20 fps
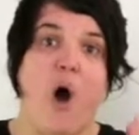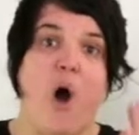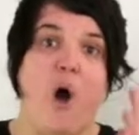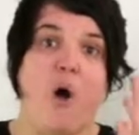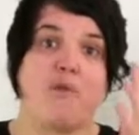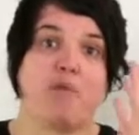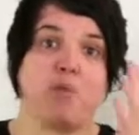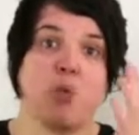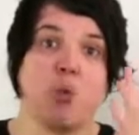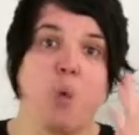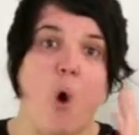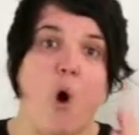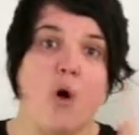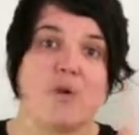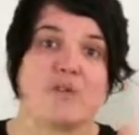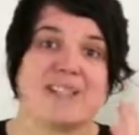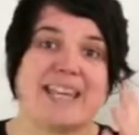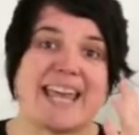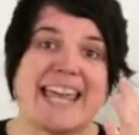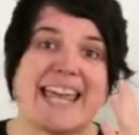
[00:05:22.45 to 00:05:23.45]
of
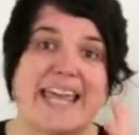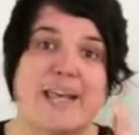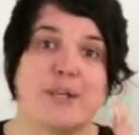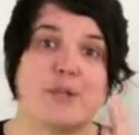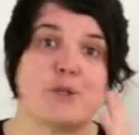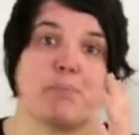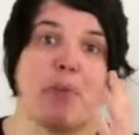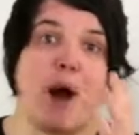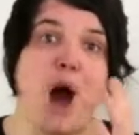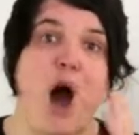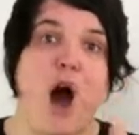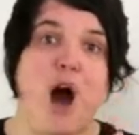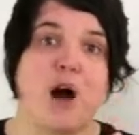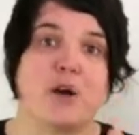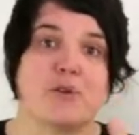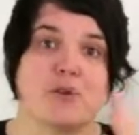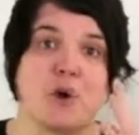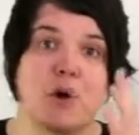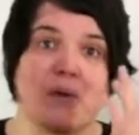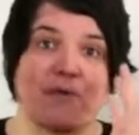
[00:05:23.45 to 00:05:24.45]
what each
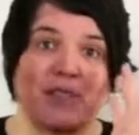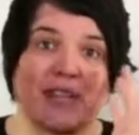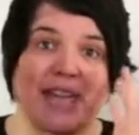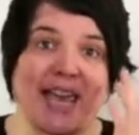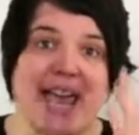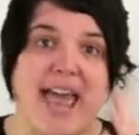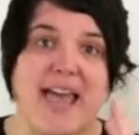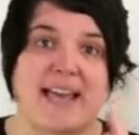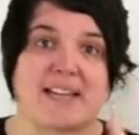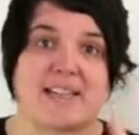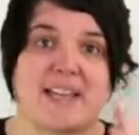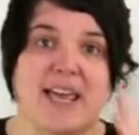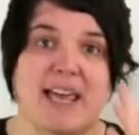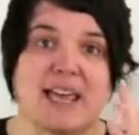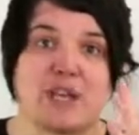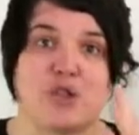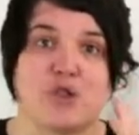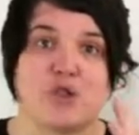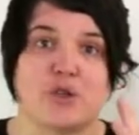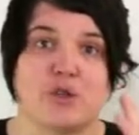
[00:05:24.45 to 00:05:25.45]
part of the
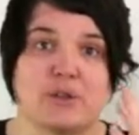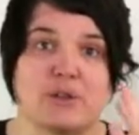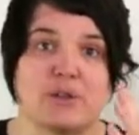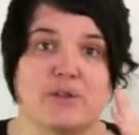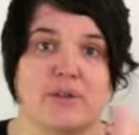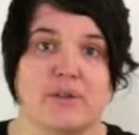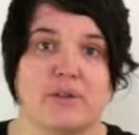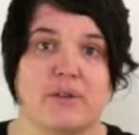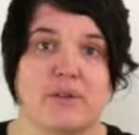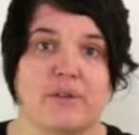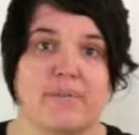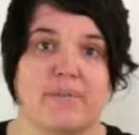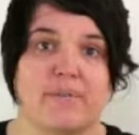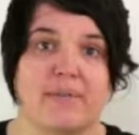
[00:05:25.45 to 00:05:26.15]
essay should do.